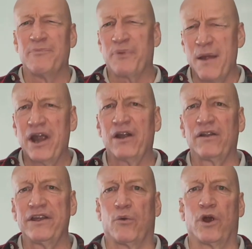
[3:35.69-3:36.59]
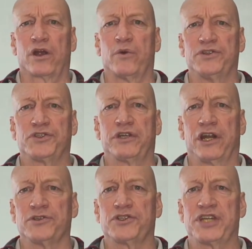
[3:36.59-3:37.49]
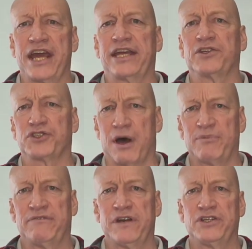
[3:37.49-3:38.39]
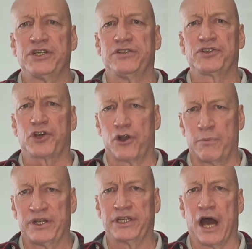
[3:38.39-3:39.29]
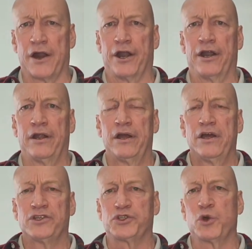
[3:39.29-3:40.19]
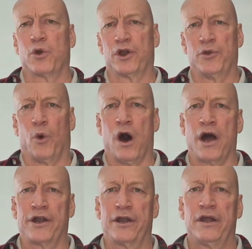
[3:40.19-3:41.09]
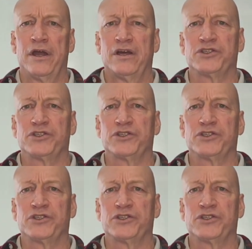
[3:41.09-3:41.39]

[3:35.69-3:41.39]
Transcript: And primarily the work was, staking subdivisions, curb and gutter, sewer and water.